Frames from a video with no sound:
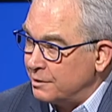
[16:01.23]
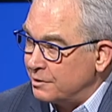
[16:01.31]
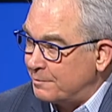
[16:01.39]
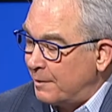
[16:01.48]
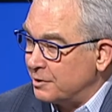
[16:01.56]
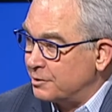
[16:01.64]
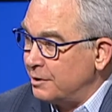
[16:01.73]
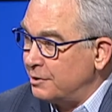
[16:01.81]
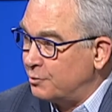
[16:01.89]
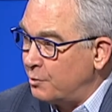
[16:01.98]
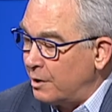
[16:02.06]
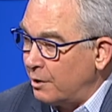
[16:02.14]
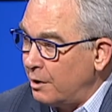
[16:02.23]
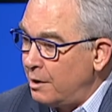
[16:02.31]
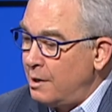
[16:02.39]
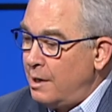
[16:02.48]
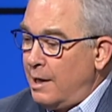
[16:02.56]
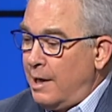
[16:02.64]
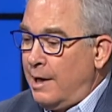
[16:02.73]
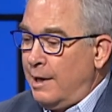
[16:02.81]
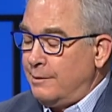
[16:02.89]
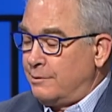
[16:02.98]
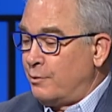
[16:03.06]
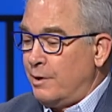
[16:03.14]
especially Twitter.
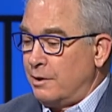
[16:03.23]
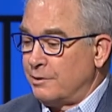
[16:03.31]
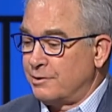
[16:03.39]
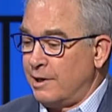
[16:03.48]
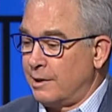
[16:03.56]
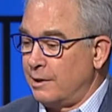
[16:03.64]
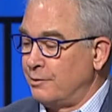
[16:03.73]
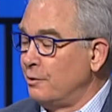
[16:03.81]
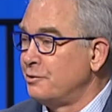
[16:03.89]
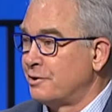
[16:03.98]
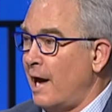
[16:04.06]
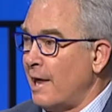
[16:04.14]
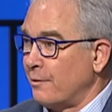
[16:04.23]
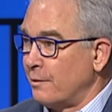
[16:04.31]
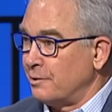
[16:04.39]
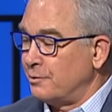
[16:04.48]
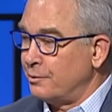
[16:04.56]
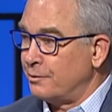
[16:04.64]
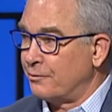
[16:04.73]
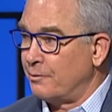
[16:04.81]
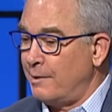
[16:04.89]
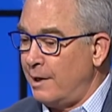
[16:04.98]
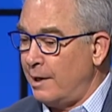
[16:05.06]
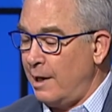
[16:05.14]
Twitter is like a news gathering tool for
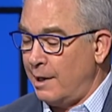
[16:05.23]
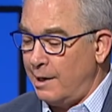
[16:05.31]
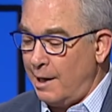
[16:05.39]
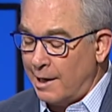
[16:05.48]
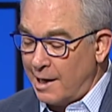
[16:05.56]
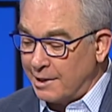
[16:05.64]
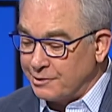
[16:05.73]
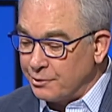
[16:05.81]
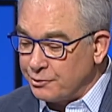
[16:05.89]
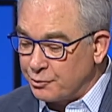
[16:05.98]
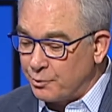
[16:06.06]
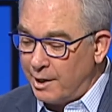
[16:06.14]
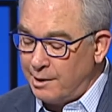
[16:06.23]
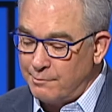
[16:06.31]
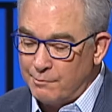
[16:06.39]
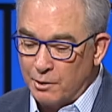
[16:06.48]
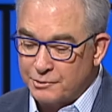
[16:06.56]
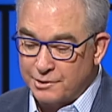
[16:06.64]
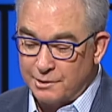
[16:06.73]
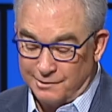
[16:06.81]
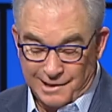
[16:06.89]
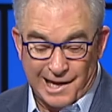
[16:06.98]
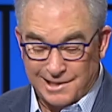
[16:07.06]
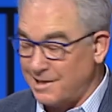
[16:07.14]
me, and I do tweet. A
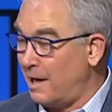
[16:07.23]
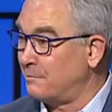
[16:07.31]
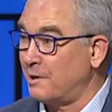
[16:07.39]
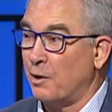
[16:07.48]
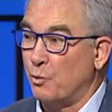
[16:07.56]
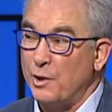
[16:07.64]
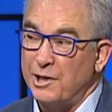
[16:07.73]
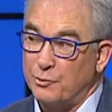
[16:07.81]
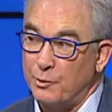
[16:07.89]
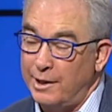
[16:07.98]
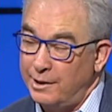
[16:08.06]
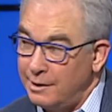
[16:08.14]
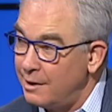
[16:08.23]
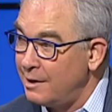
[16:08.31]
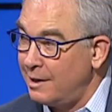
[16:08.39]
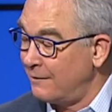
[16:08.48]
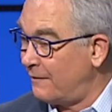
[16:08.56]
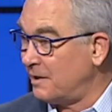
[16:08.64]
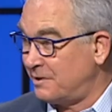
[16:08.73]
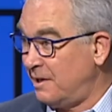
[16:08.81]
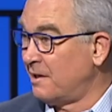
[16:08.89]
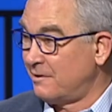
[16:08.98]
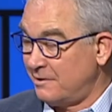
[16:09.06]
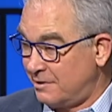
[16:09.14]
lot of times I retweet if I
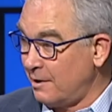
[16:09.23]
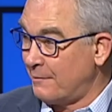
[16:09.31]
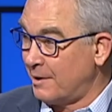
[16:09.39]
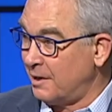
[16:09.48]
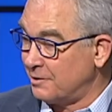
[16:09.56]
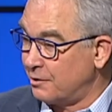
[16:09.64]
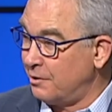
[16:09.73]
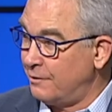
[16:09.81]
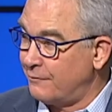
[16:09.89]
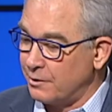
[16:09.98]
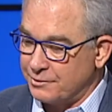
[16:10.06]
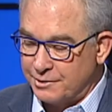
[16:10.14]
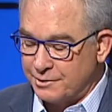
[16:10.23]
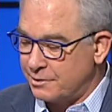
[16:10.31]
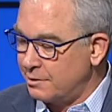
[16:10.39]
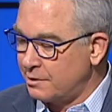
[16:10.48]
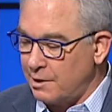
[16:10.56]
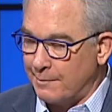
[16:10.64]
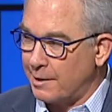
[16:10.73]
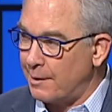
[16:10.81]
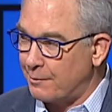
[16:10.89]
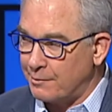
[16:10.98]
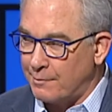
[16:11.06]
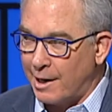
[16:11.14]
see something that's good versus coming
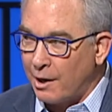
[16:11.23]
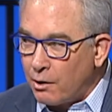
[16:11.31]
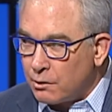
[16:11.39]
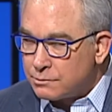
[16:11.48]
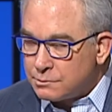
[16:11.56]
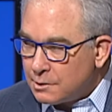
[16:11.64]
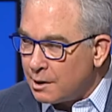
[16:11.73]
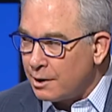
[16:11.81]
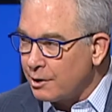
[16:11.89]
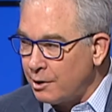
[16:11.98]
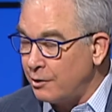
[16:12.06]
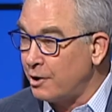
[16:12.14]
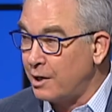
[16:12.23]
up with my own. You know, you